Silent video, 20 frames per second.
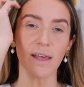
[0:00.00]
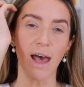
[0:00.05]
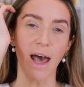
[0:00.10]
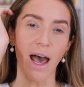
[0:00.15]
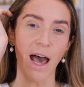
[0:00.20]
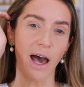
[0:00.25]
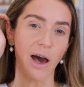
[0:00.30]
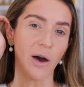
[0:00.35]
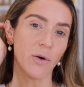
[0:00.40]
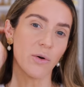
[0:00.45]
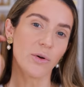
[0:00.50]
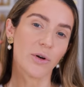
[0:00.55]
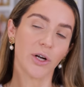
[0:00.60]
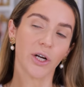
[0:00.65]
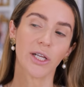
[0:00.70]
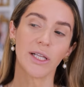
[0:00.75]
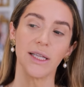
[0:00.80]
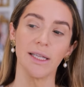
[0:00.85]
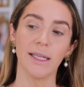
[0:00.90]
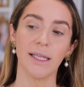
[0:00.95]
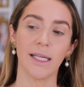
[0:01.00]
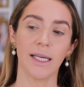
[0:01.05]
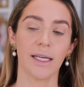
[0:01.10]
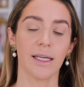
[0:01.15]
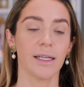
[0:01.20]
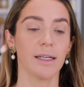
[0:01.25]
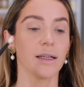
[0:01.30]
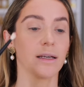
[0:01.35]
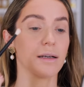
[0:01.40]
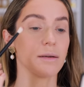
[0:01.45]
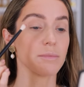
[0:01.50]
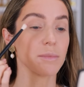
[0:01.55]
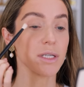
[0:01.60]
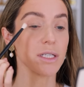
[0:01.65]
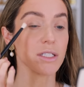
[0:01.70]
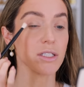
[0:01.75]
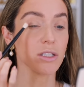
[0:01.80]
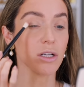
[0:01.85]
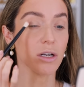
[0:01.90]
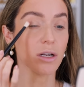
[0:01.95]
the outer lid. I'm
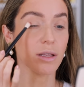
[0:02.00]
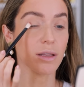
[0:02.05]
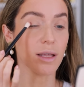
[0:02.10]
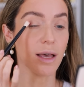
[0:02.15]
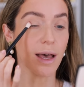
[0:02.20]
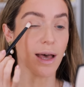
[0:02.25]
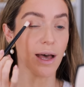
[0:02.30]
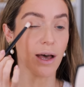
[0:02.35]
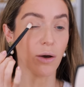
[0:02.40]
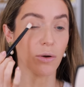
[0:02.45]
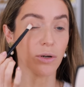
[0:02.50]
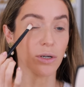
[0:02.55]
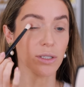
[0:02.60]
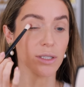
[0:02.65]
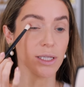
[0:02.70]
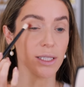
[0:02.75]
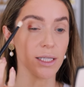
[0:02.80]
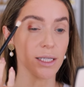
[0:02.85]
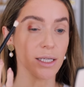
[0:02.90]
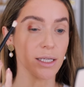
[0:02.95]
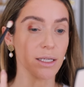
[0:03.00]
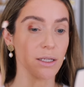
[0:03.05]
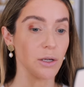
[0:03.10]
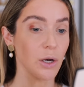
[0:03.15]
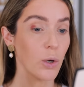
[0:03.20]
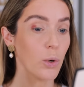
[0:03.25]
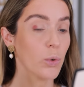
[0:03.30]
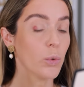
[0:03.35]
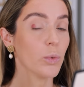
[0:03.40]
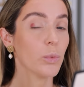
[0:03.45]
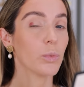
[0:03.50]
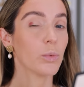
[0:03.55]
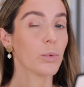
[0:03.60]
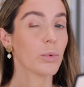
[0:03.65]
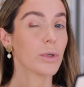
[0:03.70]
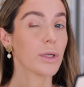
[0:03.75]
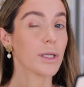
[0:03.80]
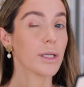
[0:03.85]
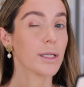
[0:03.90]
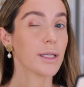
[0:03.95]
going to start on the outer lid. Oh,
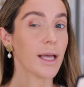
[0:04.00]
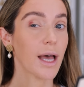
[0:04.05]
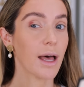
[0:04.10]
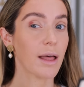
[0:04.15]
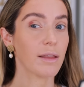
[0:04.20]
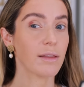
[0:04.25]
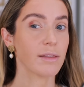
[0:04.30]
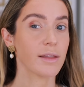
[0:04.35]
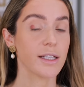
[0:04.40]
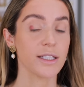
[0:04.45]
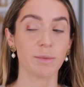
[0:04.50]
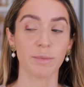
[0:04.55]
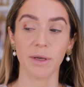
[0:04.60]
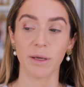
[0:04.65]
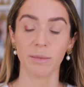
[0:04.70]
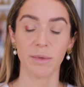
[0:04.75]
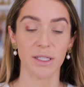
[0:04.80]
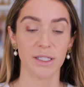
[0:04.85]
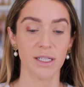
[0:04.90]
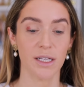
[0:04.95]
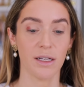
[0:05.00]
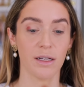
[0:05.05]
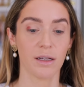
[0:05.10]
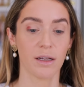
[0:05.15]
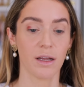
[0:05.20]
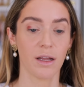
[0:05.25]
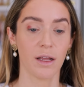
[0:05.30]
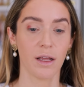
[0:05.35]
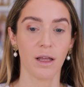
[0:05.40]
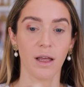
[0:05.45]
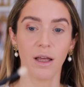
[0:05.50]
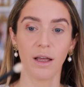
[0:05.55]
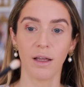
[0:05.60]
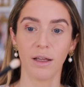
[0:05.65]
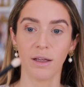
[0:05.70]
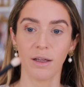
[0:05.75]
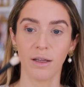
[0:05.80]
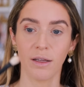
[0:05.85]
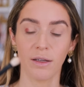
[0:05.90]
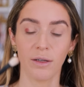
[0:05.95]
yeah, that's pigmented.
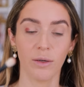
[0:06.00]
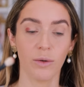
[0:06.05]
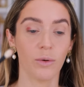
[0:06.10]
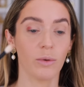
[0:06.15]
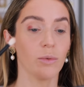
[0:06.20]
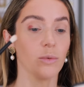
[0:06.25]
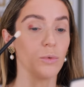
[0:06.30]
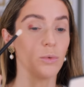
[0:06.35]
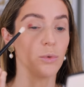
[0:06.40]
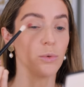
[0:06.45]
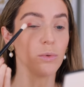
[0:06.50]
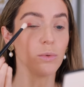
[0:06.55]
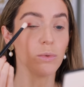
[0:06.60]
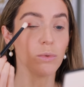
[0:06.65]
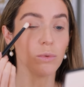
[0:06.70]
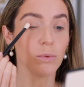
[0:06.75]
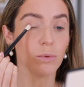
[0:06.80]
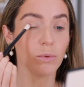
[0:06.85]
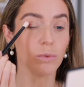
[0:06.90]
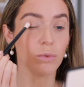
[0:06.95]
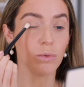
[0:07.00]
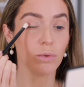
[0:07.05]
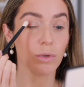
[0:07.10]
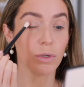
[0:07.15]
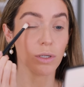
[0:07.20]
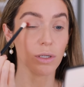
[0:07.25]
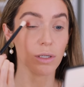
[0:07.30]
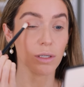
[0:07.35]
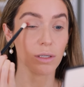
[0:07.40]
Ooh.